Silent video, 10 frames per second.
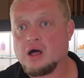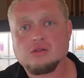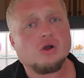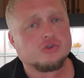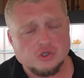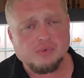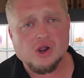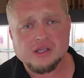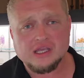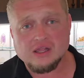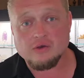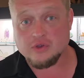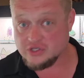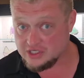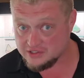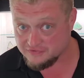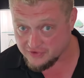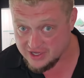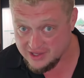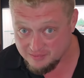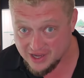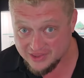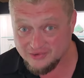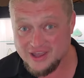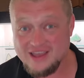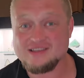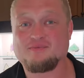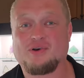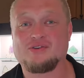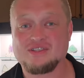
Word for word: Larger parking lot, which is free, by the way, as opposed